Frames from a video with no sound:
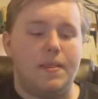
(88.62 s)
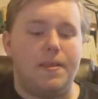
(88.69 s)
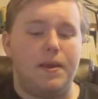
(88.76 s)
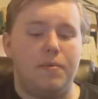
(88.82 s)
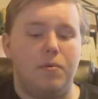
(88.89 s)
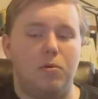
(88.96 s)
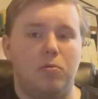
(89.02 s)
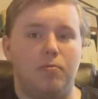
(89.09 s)

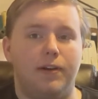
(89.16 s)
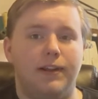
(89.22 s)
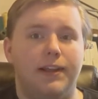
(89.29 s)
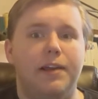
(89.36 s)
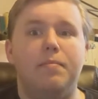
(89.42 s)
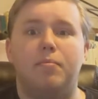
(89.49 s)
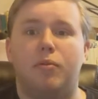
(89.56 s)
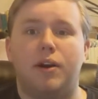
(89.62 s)
they were
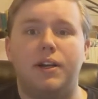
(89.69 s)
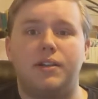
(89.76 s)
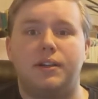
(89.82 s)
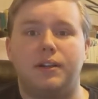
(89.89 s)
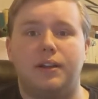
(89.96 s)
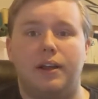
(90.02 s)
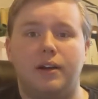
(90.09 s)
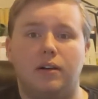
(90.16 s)
really
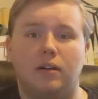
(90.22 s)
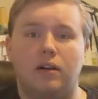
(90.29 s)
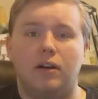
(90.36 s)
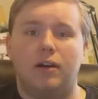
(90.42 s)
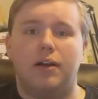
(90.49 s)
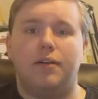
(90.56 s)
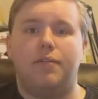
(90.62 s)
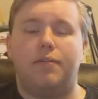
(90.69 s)
embracing their
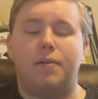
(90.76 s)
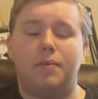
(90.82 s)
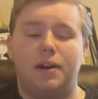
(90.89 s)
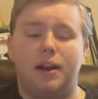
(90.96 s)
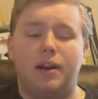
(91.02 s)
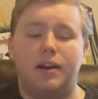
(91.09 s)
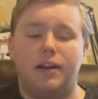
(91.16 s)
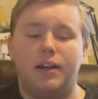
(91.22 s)

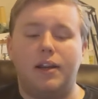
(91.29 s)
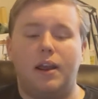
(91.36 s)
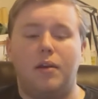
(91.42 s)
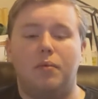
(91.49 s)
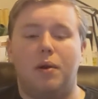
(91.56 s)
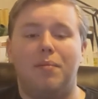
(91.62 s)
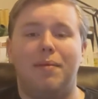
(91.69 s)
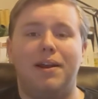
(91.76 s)
femininity
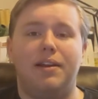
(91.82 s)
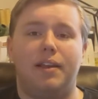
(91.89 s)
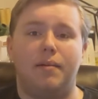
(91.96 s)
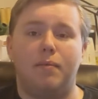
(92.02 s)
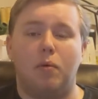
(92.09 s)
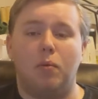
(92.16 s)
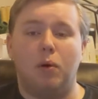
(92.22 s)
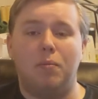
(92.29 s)
and what made
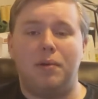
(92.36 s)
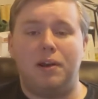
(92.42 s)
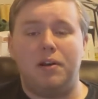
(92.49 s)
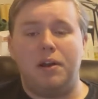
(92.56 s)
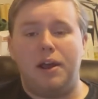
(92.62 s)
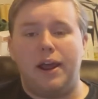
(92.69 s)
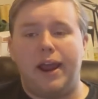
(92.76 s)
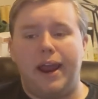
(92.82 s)
them a
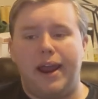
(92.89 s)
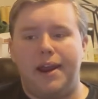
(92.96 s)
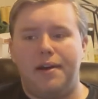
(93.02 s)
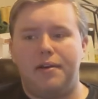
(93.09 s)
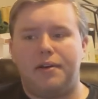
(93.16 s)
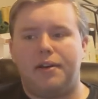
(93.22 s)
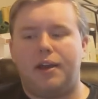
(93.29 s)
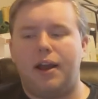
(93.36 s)
woman,
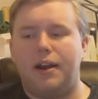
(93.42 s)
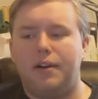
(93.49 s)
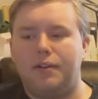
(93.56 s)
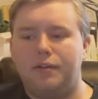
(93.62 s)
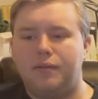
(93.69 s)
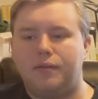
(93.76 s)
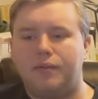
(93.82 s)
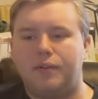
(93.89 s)
and kind
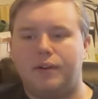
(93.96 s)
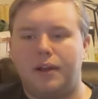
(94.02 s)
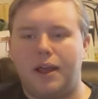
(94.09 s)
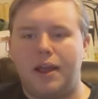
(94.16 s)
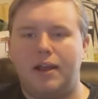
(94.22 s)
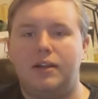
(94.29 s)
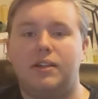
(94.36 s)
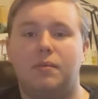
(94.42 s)
of
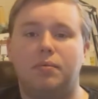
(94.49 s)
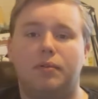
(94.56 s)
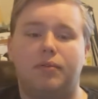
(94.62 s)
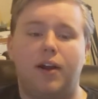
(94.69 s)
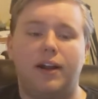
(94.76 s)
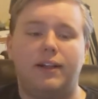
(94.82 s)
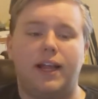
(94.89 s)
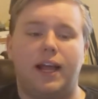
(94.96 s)

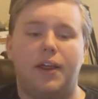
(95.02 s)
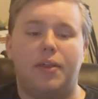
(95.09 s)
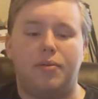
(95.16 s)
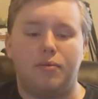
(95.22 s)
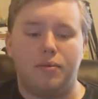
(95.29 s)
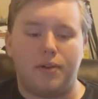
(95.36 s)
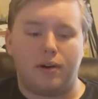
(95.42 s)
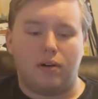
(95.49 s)
exemplifying that
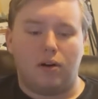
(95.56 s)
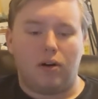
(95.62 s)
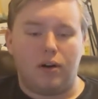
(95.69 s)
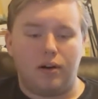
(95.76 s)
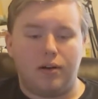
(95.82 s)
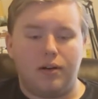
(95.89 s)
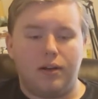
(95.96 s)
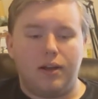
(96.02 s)
through their
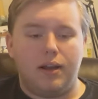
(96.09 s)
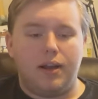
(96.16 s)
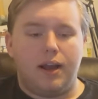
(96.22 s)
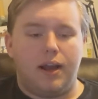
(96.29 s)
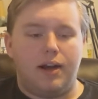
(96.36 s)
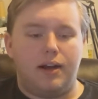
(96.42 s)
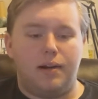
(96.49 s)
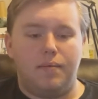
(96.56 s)
art.
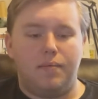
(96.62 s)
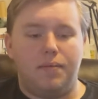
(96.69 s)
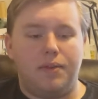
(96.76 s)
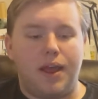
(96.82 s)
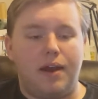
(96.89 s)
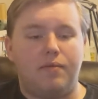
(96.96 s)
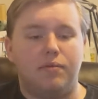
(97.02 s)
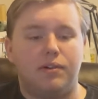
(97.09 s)

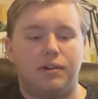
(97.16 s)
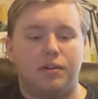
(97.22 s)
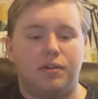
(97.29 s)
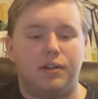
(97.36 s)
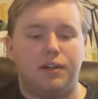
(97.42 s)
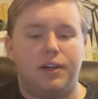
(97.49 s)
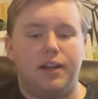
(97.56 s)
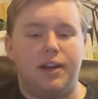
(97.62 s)
That
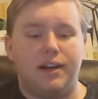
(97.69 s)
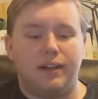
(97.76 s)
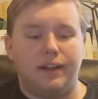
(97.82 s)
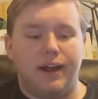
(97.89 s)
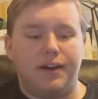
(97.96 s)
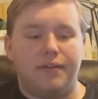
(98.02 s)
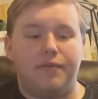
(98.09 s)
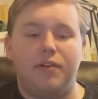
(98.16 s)
resulted in a
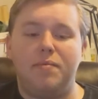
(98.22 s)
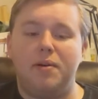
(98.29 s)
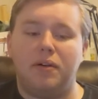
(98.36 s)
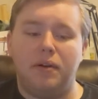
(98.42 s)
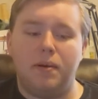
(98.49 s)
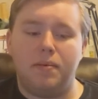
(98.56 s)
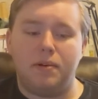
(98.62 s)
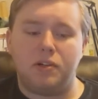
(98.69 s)
lot of
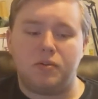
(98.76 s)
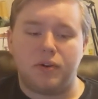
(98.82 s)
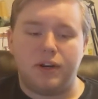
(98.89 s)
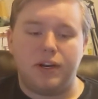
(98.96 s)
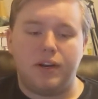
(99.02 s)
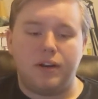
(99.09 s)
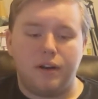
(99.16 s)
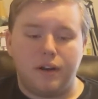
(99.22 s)
female
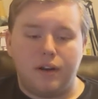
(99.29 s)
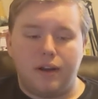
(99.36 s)
imagery